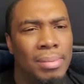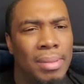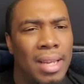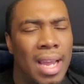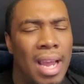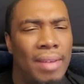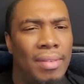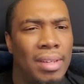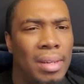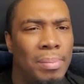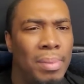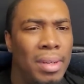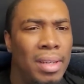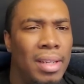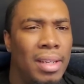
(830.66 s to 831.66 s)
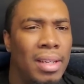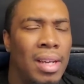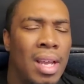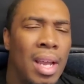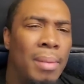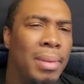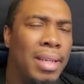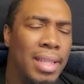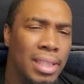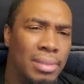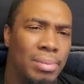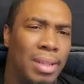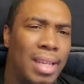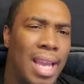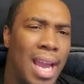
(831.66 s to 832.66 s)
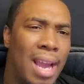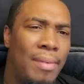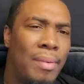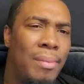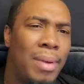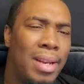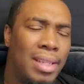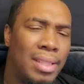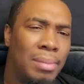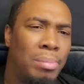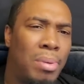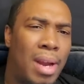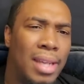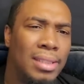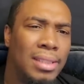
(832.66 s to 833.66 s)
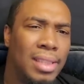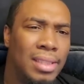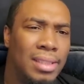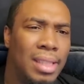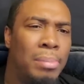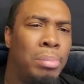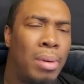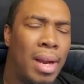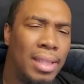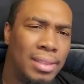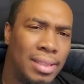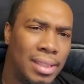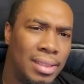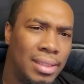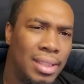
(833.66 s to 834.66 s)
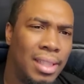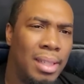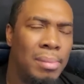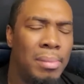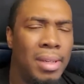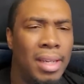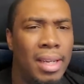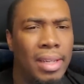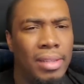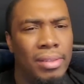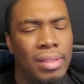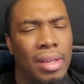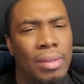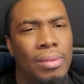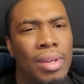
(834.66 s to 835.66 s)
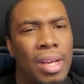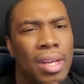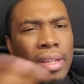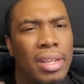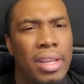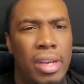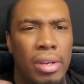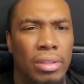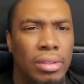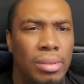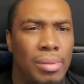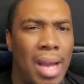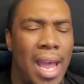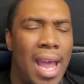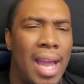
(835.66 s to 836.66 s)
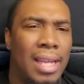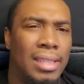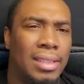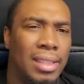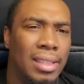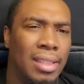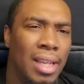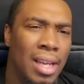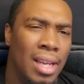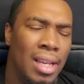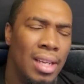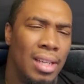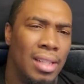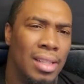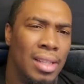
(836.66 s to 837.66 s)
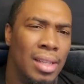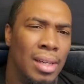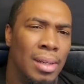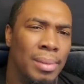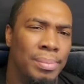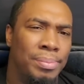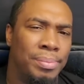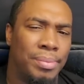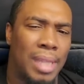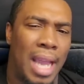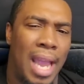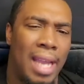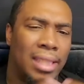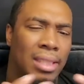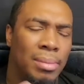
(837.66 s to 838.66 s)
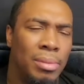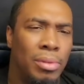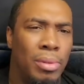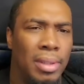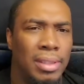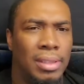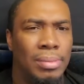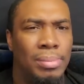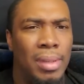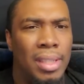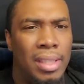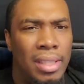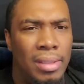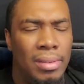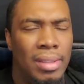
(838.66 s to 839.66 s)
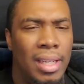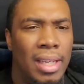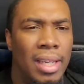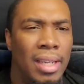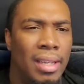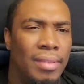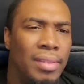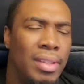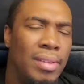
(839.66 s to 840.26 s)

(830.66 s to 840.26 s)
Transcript: Calvin up in there because when Calvin went into process, they processed him, man, the usual accent, asking him questions. Where do you live?